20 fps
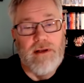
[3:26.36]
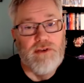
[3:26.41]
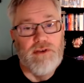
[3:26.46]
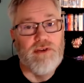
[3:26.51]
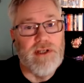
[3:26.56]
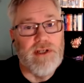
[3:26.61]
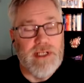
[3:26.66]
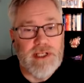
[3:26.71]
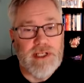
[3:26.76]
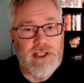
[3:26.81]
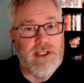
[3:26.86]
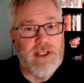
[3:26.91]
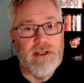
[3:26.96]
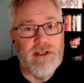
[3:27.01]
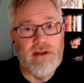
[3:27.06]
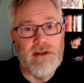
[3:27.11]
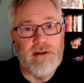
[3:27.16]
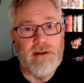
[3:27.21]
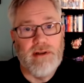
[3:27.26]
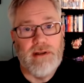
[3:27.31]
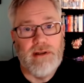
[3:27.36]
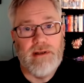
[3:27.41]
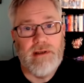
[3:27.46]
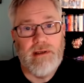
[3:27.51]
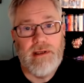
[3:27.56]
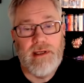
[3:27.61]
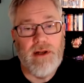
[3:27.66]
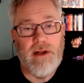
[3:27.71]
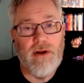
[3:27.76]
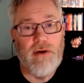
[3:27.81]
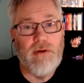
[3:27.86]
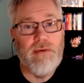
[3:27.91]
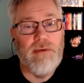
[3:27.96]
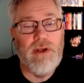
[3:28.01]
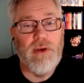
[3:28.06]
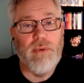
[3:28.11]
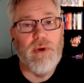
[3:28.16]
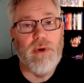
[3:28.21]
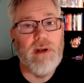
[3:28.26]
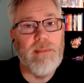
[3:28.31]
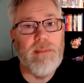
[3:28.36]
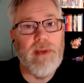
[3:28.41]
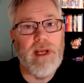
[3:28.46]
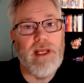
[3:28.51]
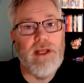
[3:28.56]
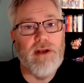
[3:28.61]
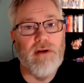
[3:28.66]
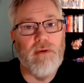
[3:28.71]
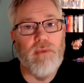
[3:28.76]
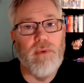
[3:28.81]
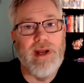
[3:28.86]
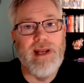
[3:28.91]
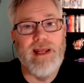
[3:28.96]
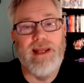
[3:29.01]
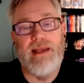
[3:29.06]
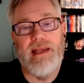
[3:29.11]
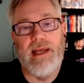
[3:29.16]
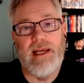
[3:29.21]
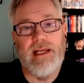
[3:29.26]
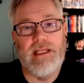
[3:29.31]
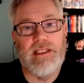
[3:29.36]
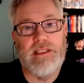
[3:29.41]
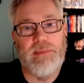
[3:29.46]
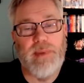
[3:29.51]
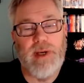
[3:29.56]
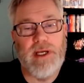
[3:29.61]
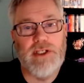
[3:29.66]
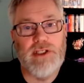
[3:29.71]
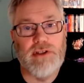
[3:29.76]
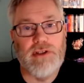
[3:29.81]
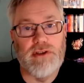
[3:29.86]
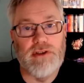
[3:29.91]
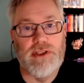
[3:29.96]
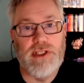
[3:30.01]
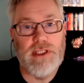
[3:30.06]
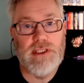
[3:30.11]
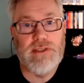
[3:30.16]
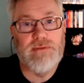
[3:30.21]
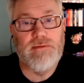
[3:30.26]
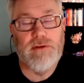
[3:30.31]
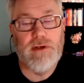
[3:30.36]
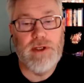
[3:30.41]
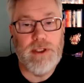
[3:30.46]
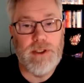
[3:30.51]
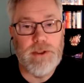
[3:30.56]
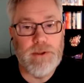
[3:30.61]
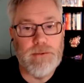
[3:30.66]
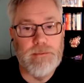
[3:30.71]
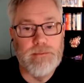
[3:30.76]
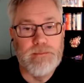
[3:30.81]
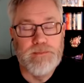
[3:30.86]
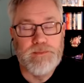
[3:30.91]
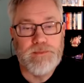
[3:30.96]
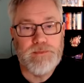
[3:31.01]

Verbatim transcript: traditional. You know, you want to make your wedding day special just for you.